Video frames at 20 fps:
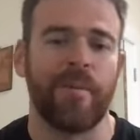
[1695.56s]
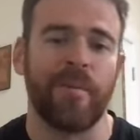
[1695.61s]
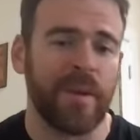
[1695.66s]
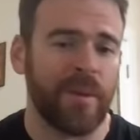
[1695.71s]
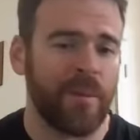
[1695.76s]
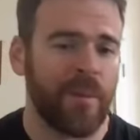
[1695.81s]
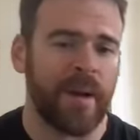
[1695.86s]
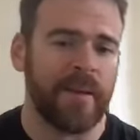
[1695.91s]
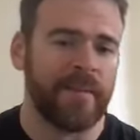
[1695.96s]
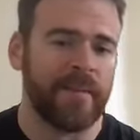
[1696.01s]

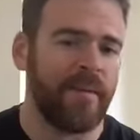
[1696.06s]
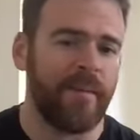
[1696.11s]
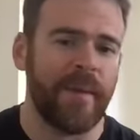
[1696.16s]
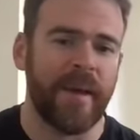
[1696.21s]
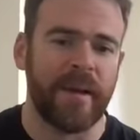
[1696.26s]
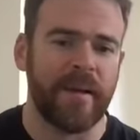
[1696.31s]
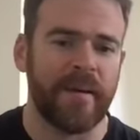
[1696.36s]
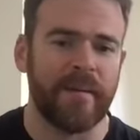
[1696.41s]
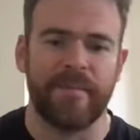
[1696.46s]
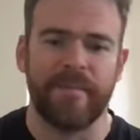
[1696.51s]
really want to
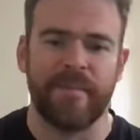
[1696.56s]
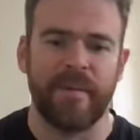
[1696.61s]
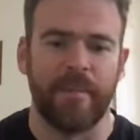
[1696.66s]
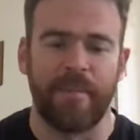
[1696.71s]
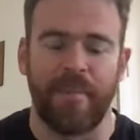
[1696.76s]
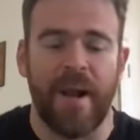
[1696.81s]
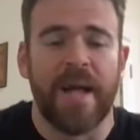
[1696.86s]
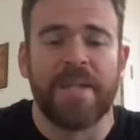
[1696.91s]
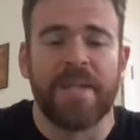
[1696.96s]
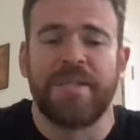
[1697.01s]
make a
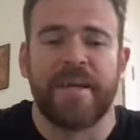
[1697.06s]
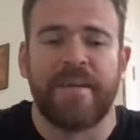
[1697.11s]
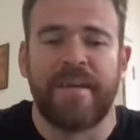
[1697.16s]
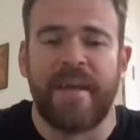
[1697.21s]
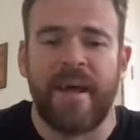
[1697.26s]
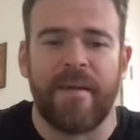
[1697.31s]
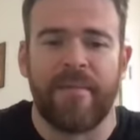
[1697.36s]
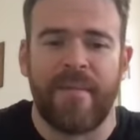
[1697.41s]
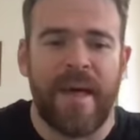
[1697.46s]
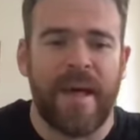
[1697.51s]
project
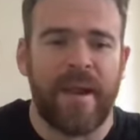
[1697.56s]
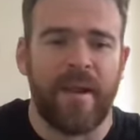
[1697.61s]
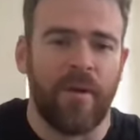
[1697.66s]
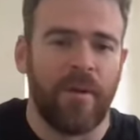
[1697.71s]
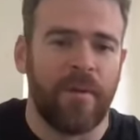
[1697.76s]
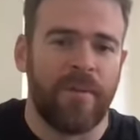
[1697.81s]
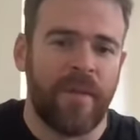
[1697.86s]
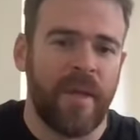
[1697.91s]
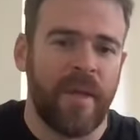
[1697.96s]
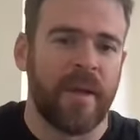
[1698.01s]
out of that
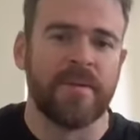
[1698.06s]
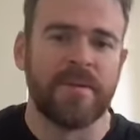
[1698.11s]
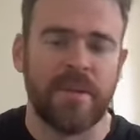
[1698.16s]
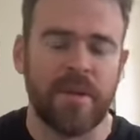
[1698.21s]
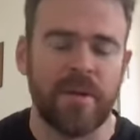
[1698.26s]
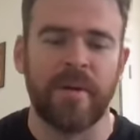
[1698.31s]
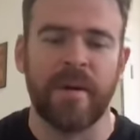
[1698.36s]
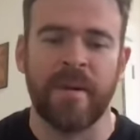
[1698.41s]
whole thing too.